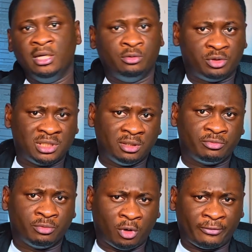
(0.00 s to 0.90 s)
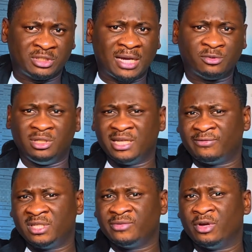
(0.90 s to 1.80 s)
You see oftentimes on
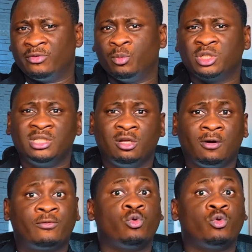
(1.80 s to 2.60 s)
Netflix, if you have been watching a lot of